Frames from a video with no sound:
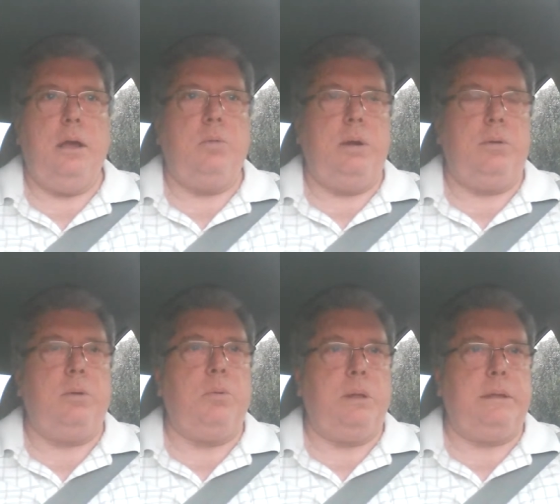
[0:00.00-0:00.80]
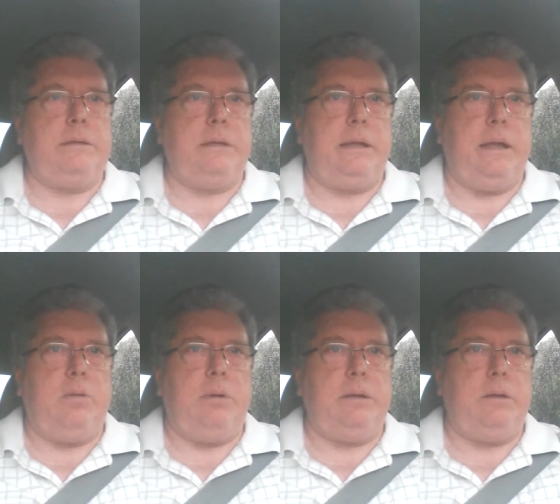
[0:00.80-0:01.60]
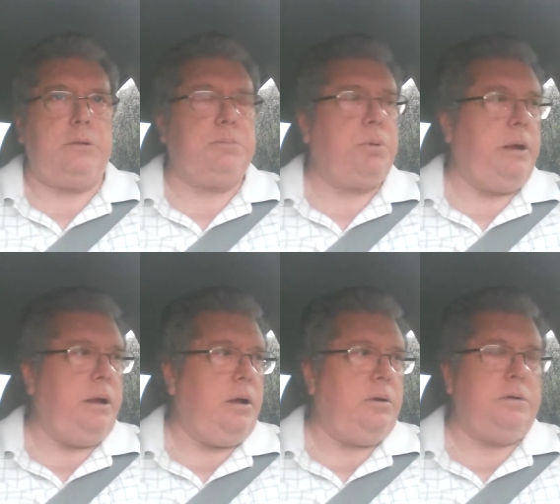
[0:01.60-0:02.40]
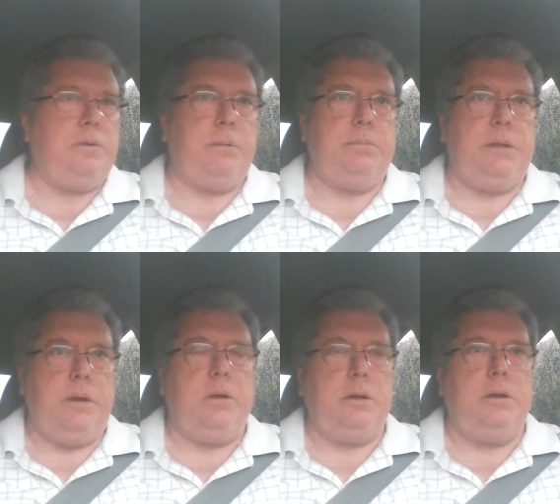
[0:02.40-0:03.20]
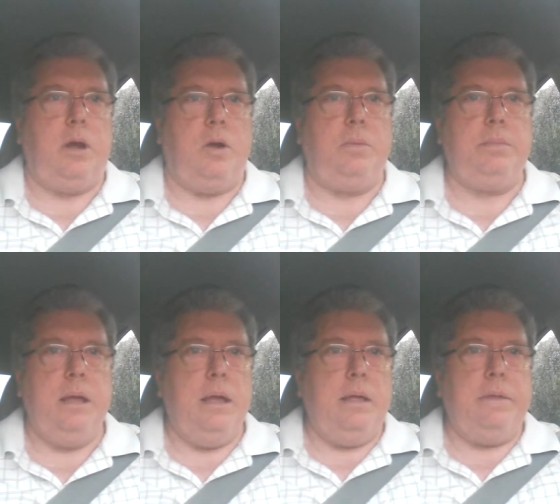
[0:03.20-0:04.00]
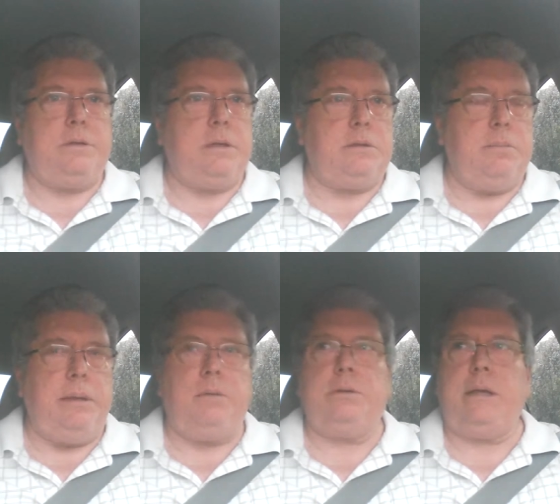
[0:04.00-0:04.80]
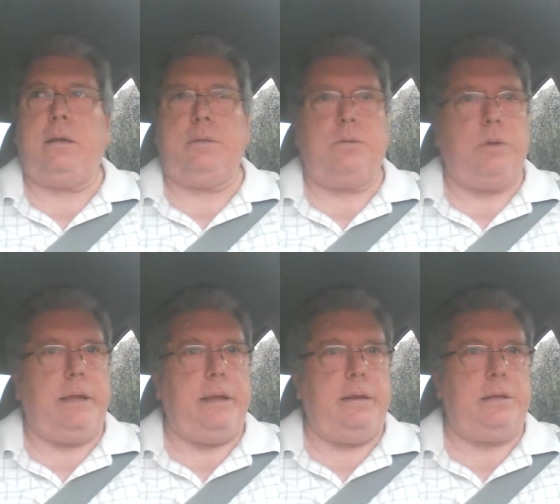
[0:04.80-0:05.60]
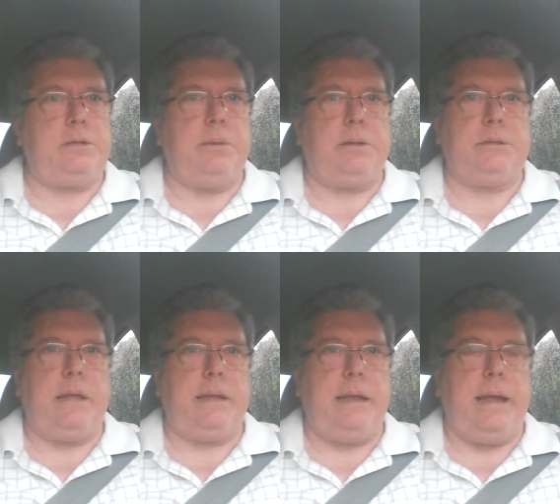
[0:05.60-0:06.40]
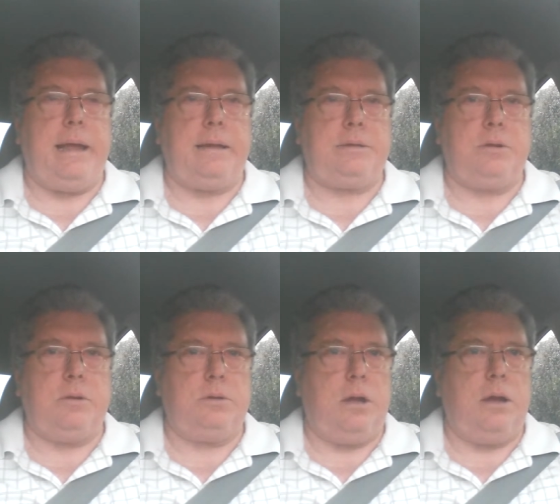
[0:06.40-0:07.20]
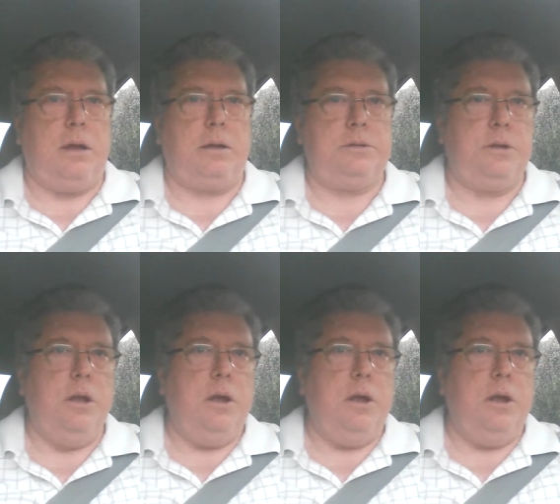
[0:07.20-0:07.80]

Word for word: we were willing to get one that was pre-owned from, you know, a good home. This doesn't mean it was out in the rain. It smells like cats or dogs